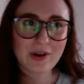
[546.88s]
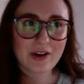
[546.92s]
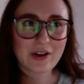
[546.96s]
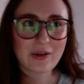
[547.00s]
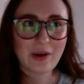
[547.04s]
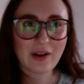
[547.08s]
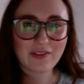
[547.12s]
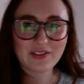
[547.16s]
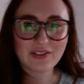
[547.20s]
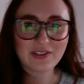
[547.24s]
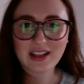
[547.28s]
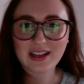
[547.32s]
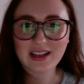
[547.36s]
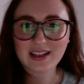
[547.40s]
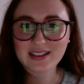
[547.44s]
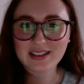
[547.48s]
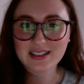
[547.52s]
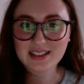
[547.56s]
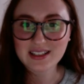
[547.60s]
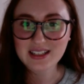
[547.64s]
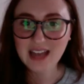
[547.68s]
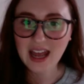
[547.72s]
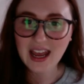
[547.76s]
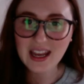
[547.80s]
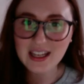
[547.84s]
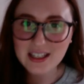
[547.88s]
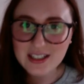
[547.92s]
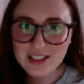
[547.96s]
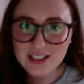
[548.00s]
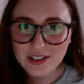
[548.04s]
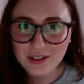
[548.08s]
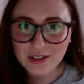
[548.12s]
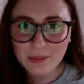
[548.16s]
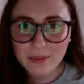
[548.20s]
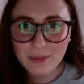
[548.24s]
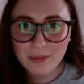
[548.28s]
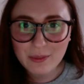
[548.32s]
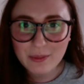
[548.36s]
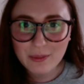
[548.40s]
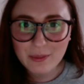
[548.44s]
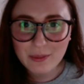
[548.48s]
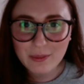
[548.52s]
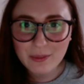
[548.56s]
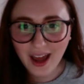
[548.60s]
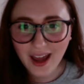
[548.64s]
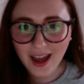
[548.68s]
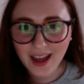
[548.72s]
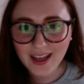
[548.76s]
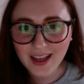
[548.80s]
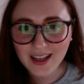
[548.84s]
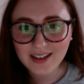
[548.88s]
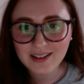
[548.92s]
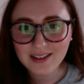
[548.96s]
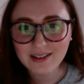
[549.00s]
you have to like stay until midnight.